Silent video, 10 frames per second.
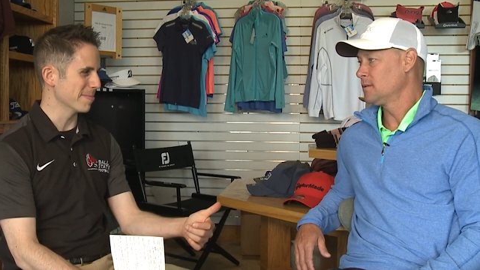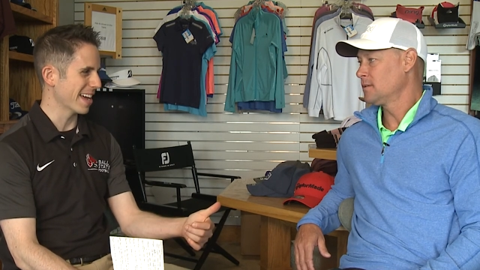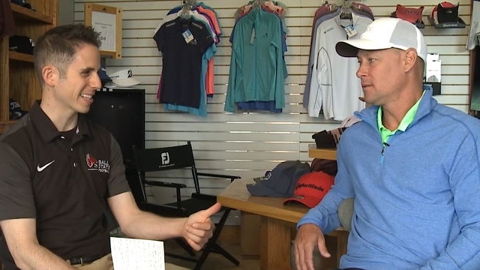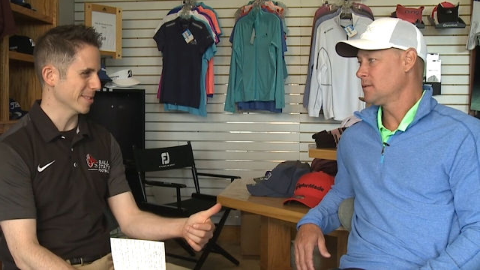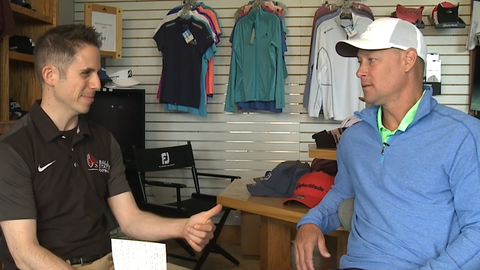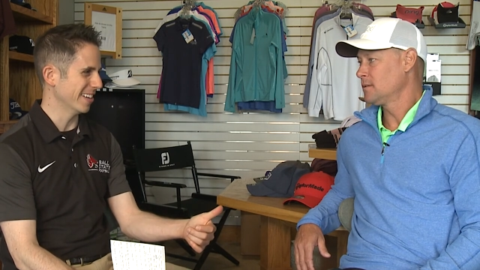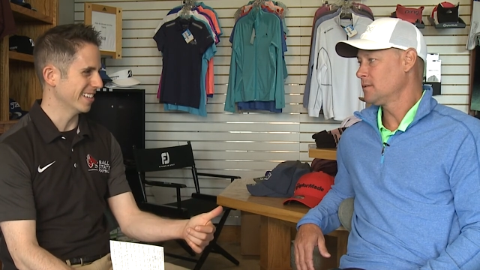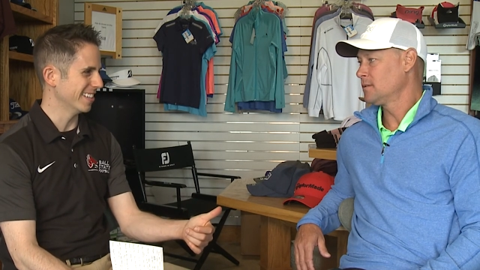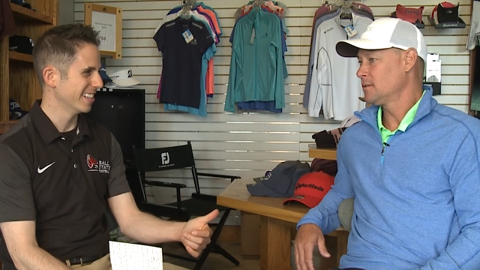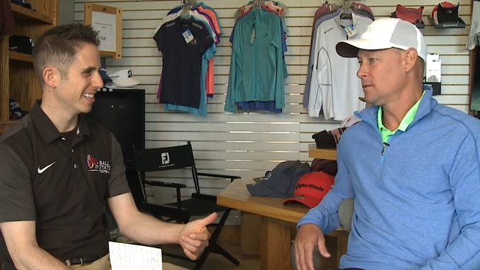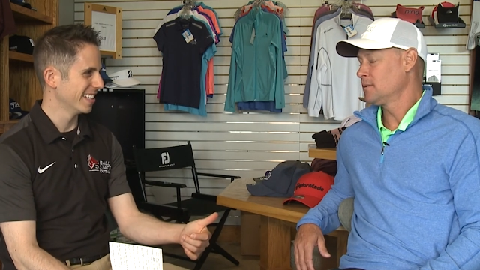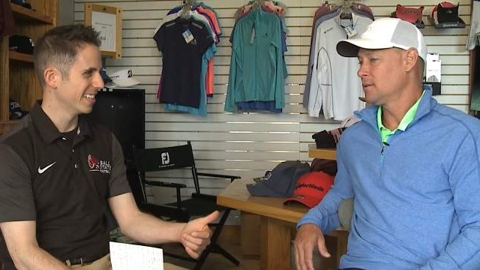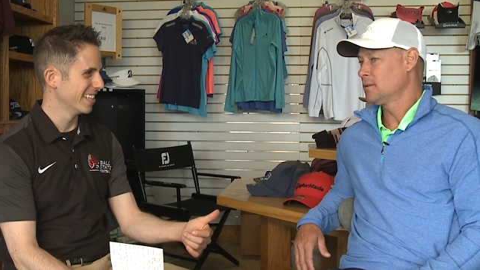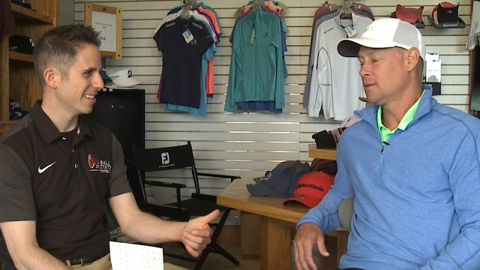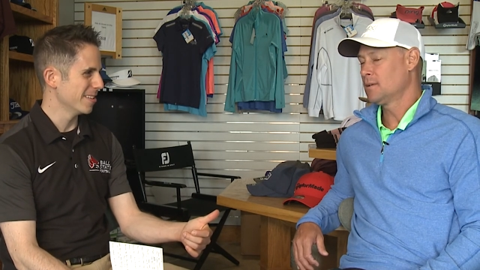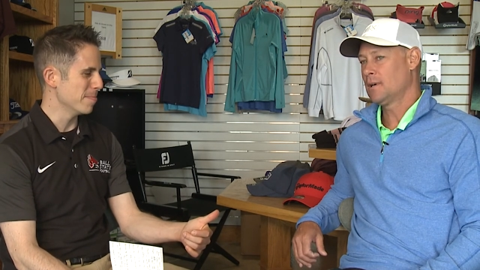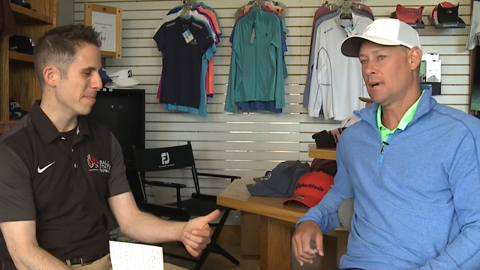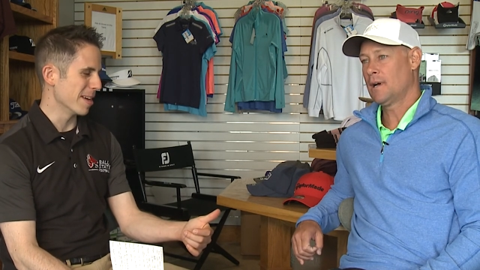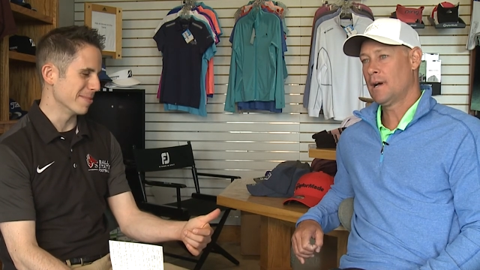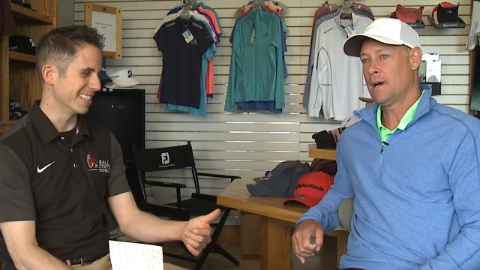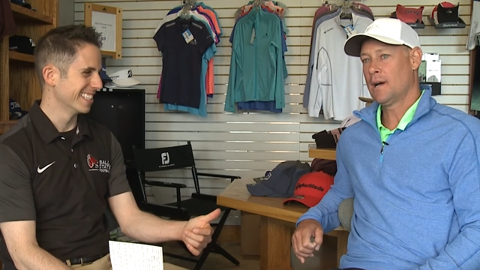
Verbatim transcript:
Speaker 1: back as a player. Maybe.